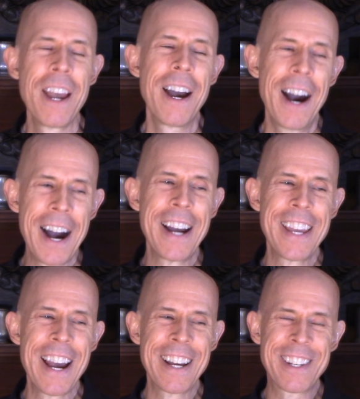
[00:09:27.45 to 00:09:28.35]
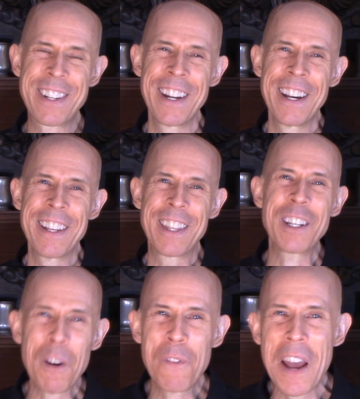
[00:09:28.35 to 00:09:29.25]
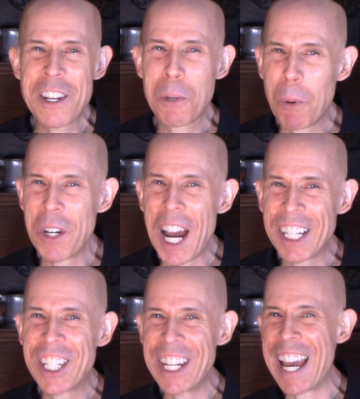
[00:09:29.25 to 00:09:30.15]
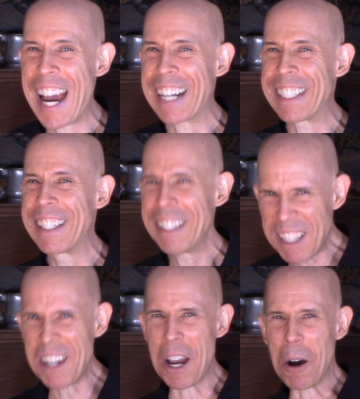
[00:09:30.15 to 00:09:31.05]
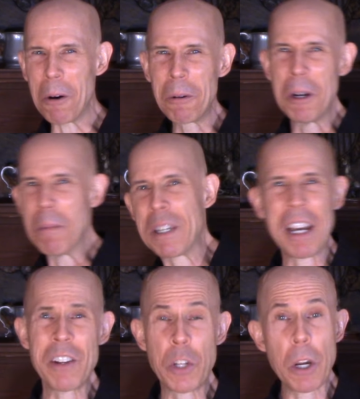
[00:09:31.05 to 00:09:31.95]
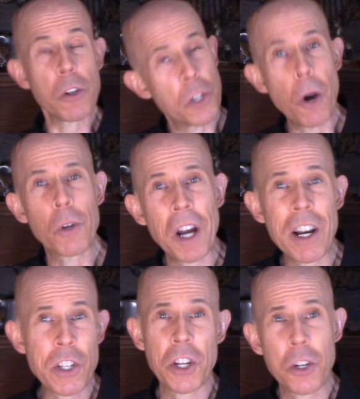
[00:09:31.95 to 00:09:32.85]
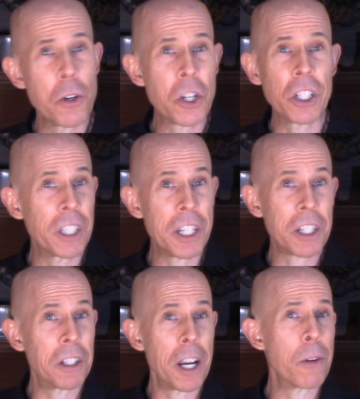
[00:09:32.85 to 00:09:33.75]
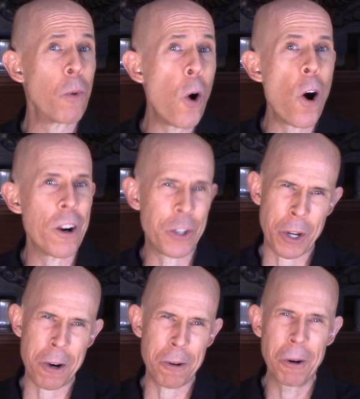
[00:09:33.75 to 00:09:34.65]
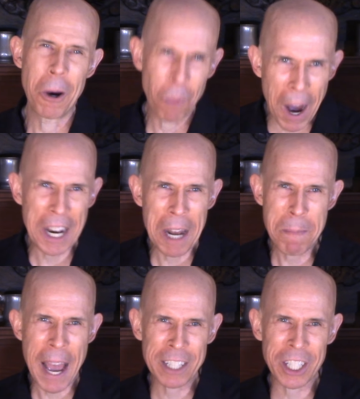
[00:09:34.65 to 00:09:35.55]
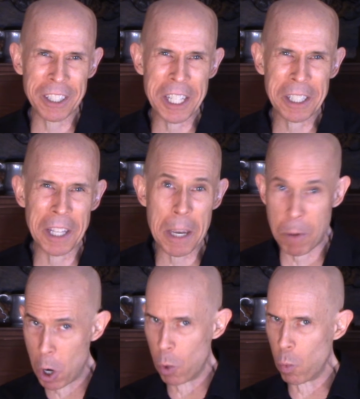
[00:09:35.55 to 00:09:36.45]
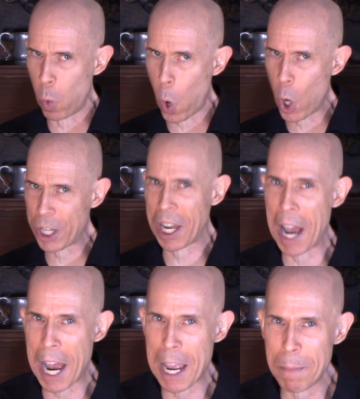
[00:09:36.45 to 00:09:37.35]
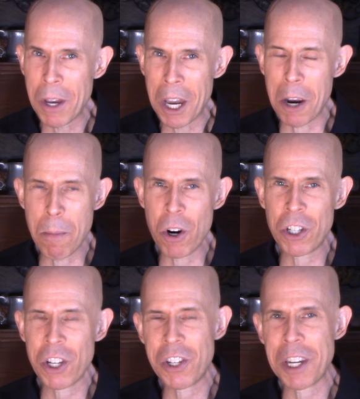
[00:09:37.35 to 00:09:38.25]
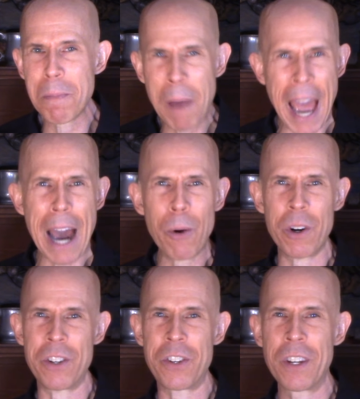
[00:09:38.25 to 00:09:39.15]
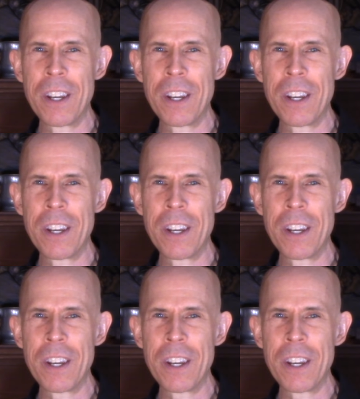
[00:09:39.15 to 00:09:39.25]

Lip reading: Ah, yes, the Defense Production Act. You know, because there's no constitutionally declared war, so why not magically claim wartime emergency powers?